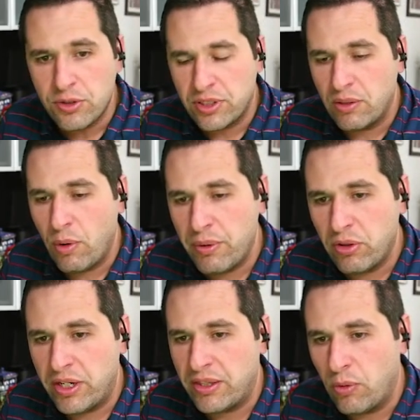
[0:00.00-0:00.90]
So then when we
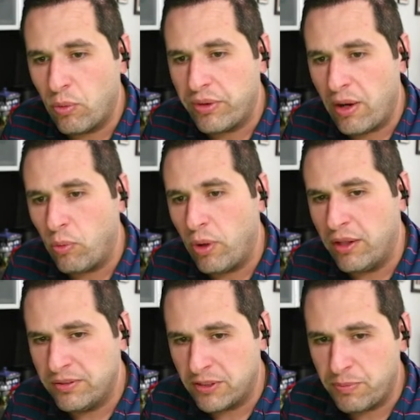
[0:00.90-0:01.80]
look at the, that
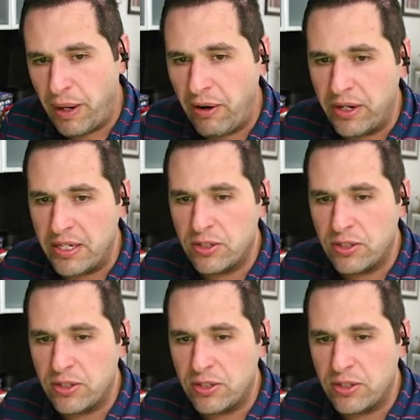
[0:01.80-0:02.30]
wealth disparity,